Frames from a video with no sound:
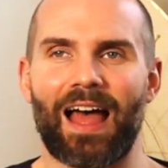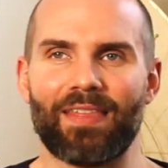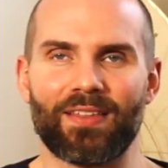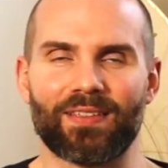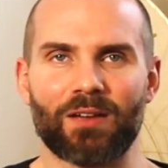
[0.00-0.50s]

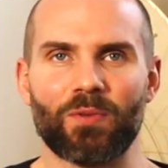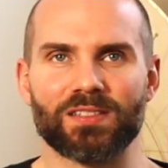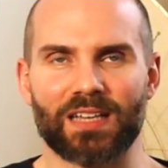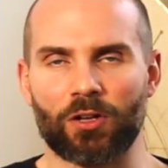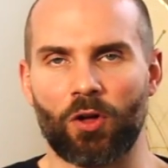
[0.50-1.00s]
The thing with
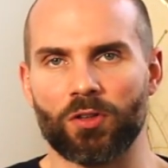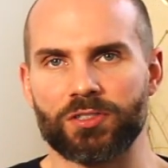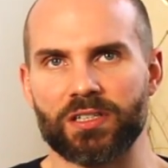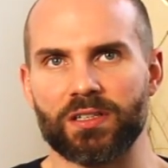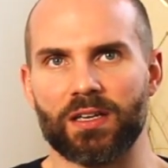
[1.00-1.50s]

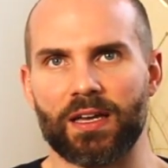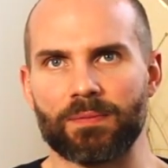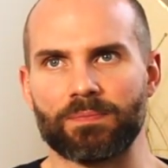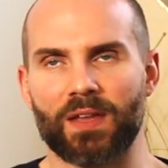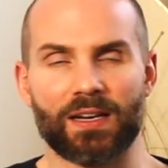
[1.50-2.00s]
psychology,
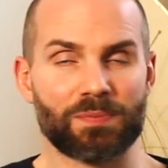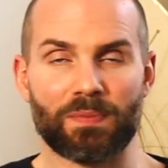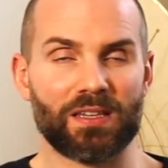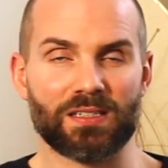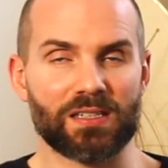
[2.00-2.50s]
and this
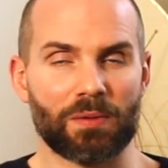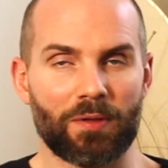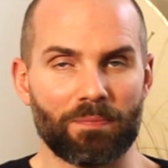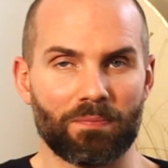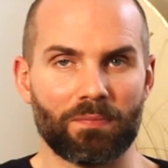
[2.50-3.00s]
is the same
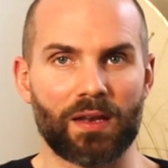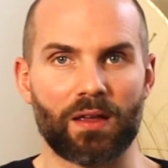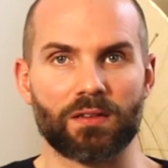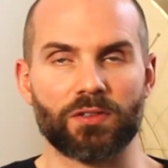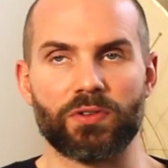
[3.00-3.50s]
with many
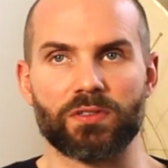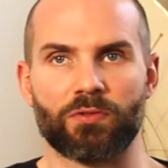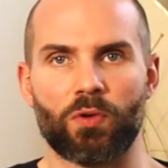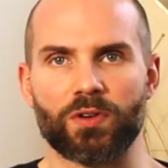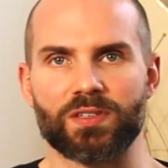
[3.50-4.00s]
other degrees
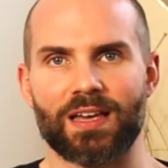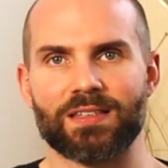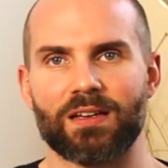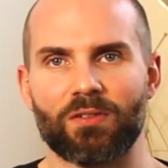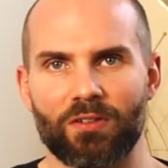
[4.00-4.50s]
of course,
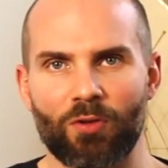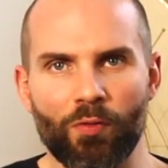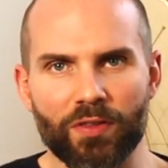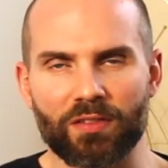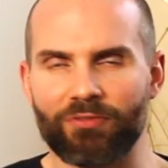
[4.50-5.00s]
is that
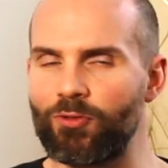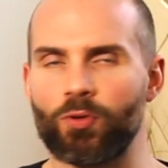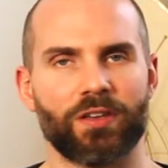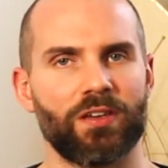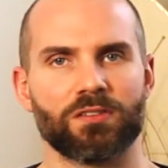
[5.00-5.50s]
over the
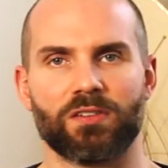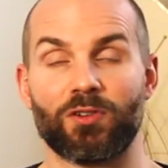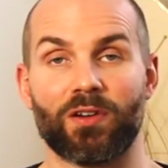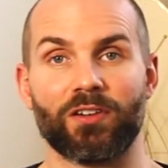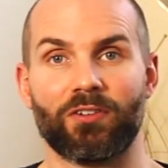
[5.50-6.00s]
4 years of
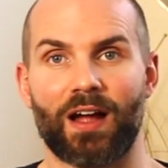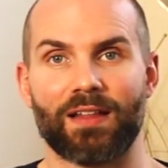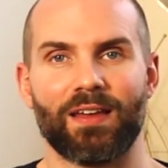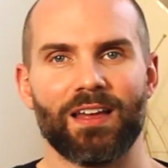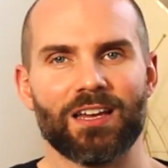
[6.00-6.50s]
your
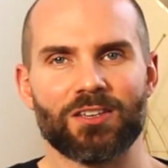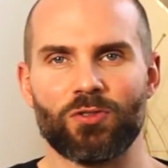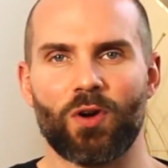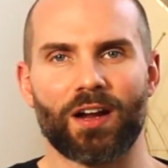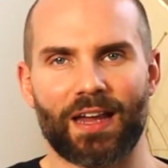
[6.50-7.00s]
undergrad,
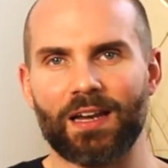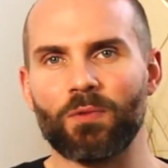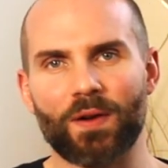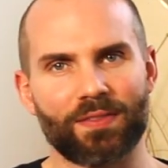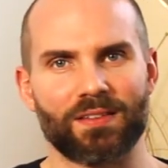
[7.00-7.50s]
you are kind
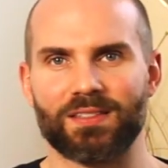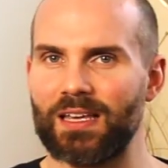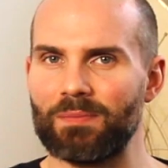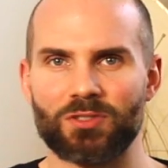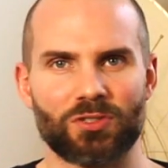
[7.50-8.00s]
of with the
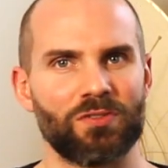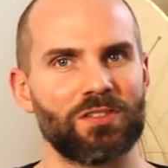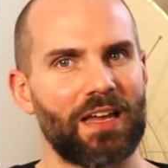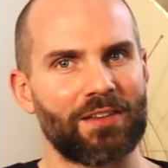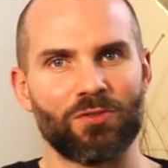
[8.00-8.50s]
same
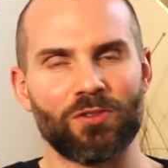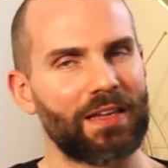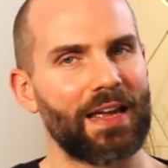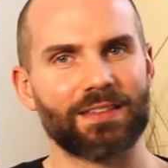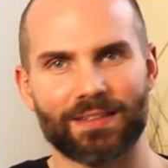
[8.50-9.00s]
students and you
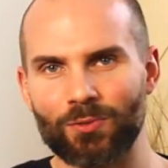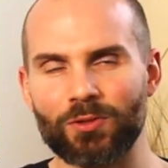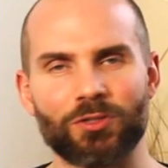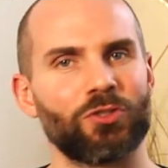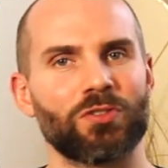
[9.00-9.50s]
get to know
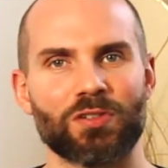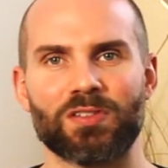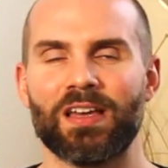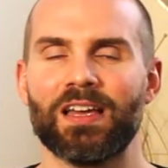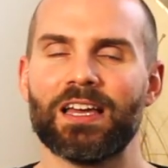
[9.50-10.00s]
the
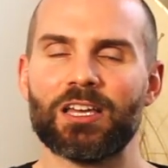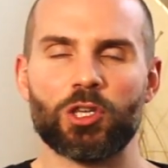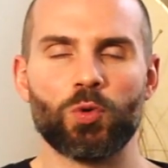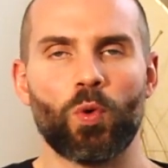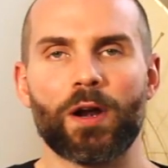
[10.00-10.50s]
tutors.
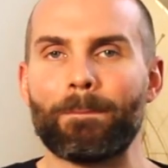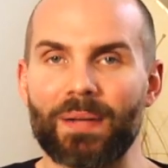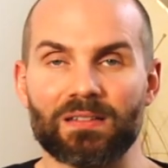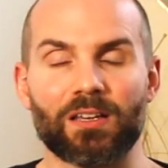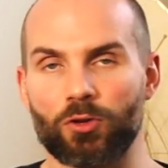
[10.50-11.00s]
You want to
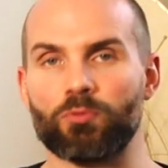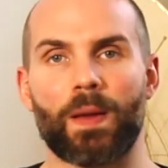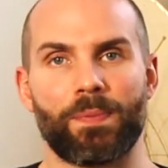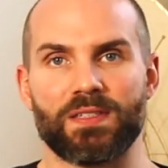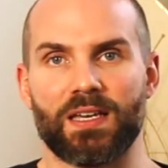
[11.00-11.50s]
build a good
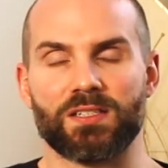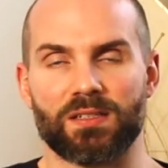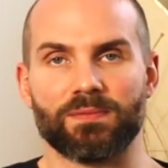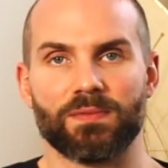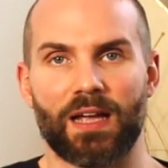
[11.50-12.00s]

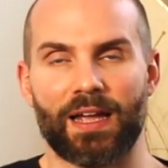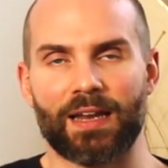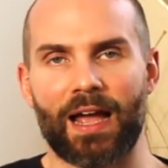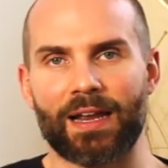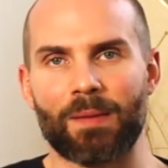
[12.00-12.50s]
reputation.
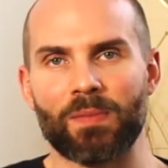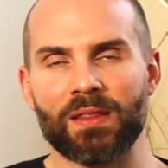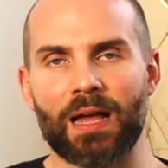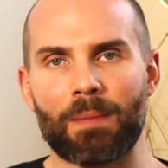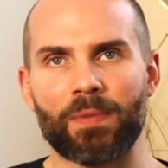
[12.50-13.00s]
And I
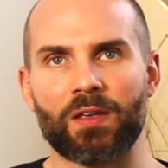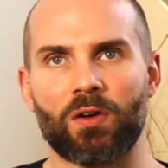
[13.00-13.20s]
mean that